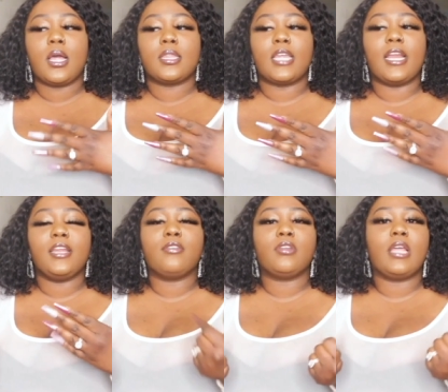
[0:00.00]
that
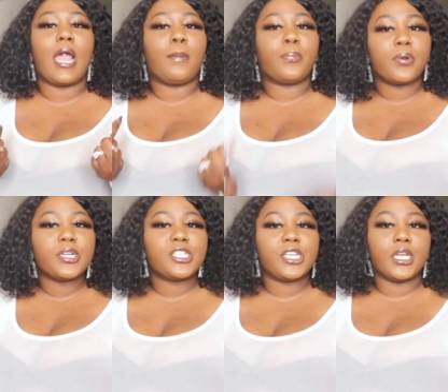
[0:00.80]
didn't really
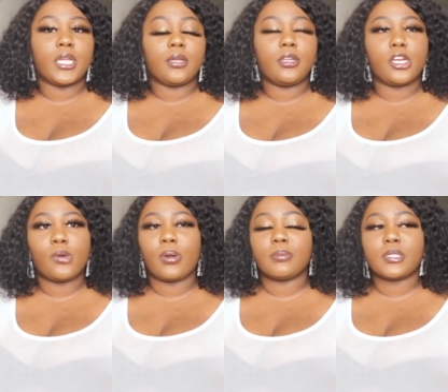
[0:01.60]
appreciate it. You know
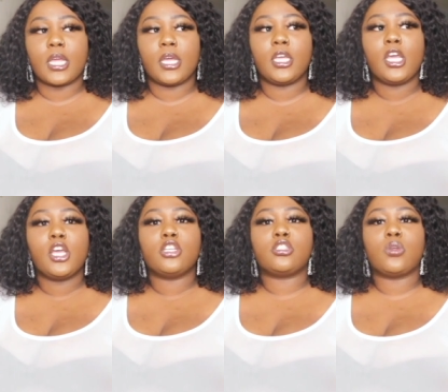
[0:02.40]
what I'm saying?
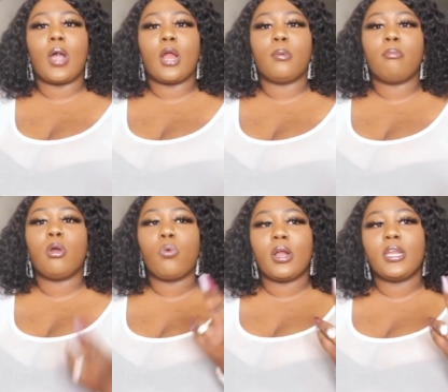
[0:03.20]
So I remember
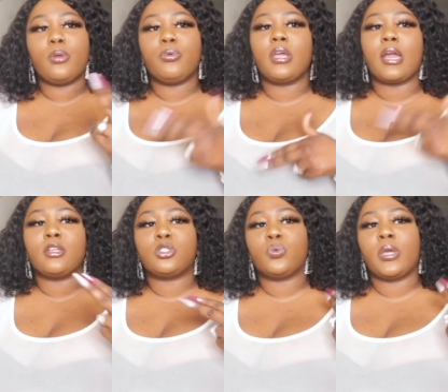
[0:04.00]
one day we got
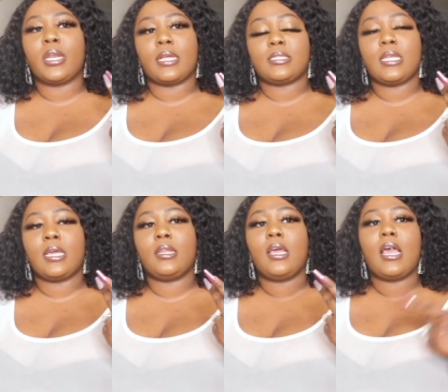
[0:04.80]
into it, and I
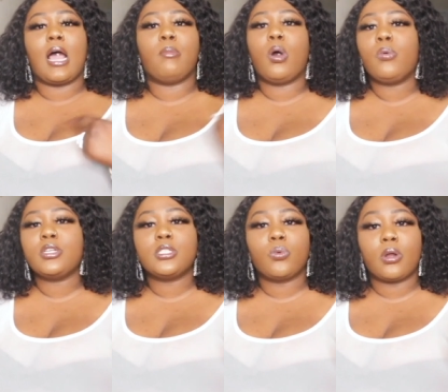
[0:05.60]
said, I'm
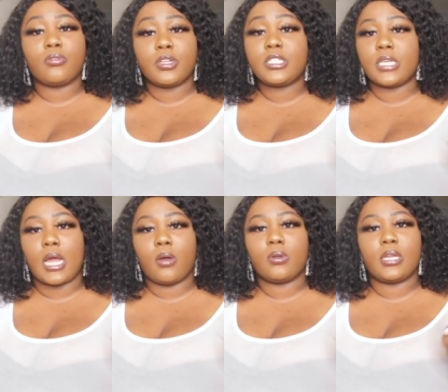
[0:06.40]
always the one reaching
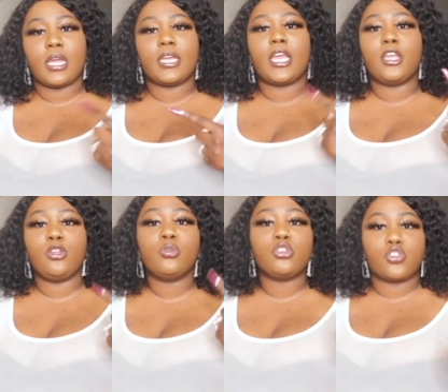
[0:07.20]
out. Like, can
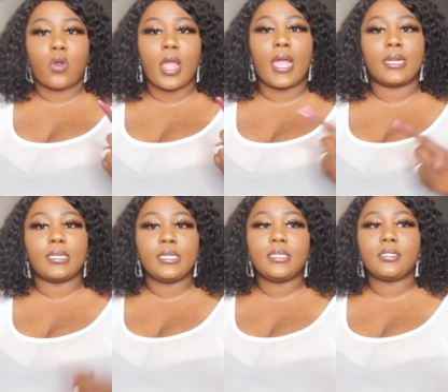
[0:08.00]
you try at
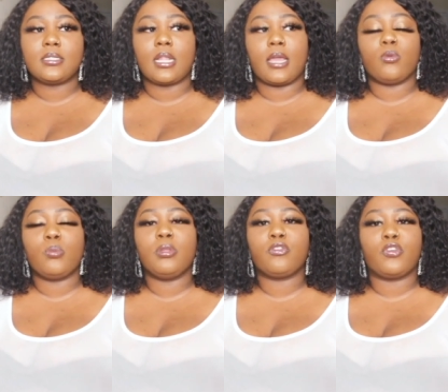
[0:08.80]
least? Like, we've
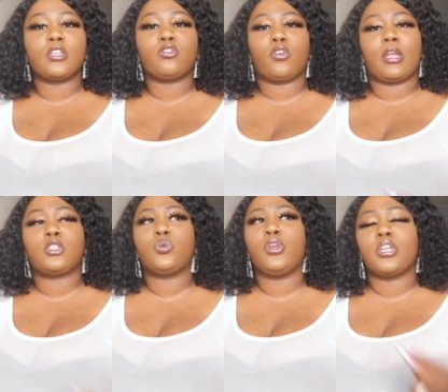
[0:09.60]
been friends for like
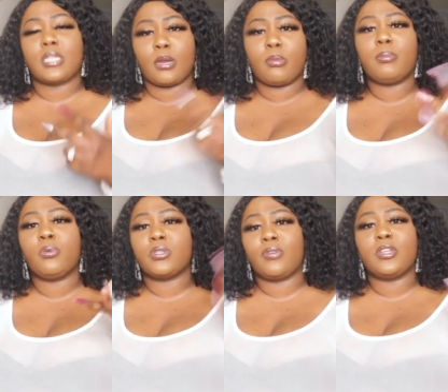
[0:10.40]
two years. I remember it
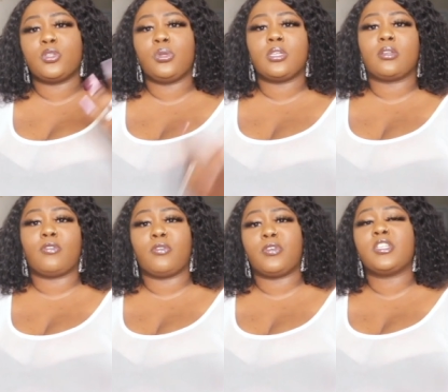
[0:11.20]
was already two years of
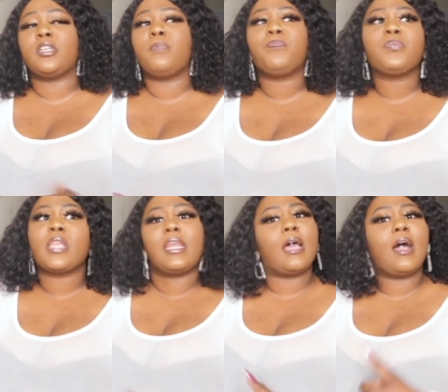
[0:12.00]
our friendship,
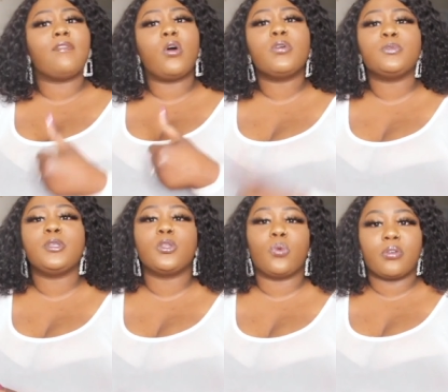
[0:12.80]
and I have always
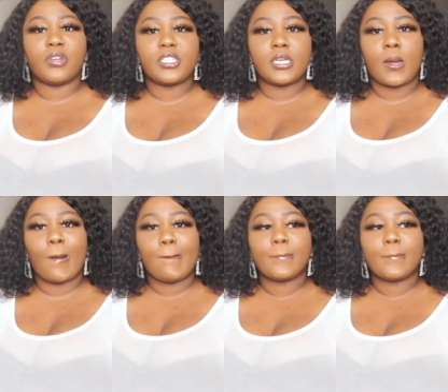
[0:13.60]
been the one reaching out.